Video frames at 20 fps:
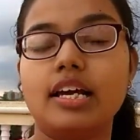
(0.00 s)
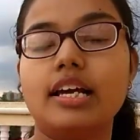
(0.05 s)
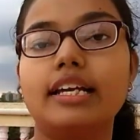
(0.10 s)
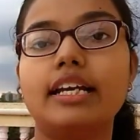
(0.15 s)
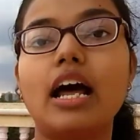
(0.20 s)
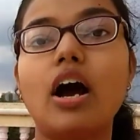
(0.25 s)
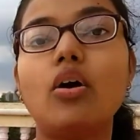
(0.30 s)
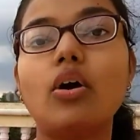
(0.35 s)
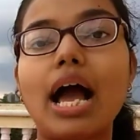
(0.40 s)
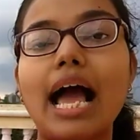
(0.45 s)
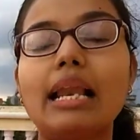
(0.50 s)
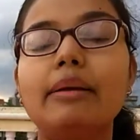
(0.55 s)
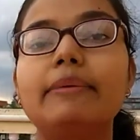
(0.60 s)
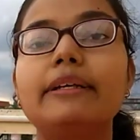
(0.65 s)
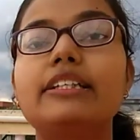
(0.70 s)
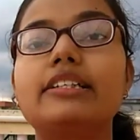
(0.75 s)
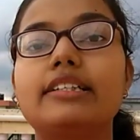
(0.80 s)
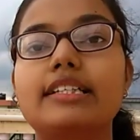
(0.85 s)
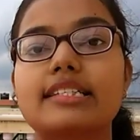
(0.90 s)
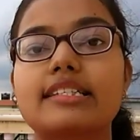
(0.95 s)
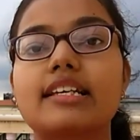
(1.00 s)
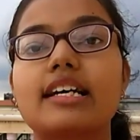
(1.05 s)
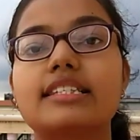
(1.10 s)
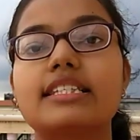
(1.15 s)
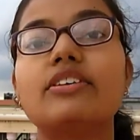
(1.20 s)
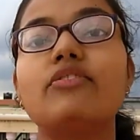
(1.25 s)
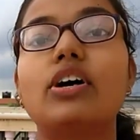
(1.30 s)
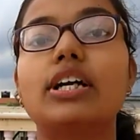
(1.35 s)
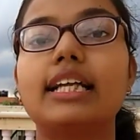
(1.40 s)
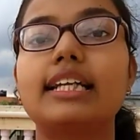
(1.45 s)
Now I'll be
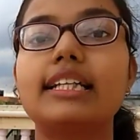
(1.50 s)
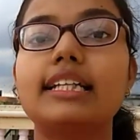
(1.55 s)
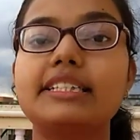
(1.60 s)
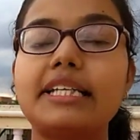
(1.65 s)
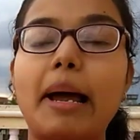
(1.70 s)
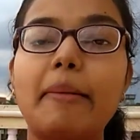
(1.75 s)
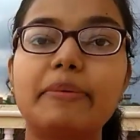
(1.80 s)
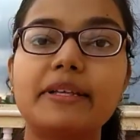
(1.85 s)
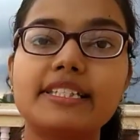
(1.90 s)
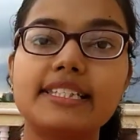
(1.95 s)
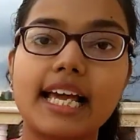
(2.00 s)
discussing what are the chapters